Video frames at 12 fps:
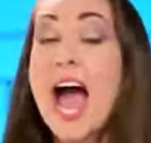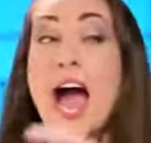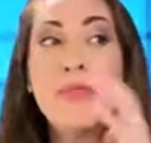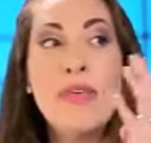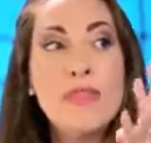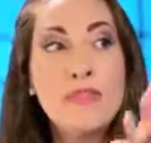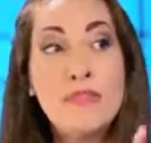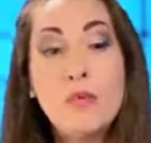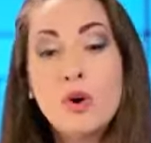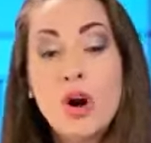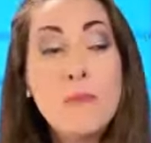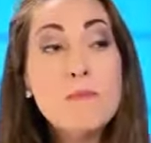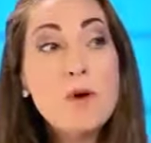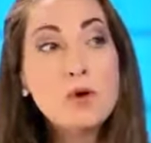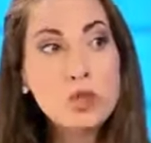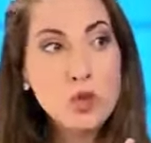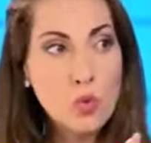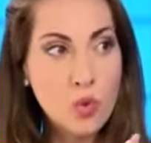And then the 4
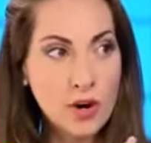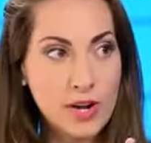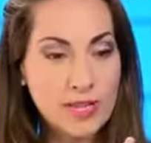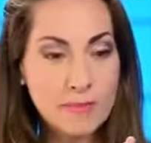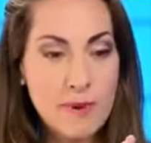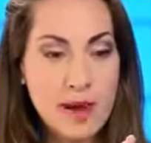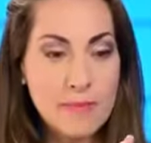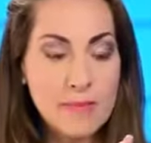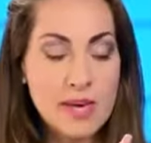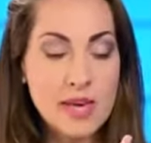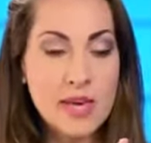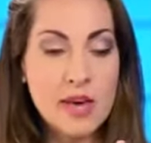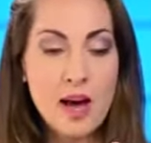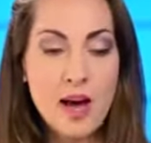emotional worries might be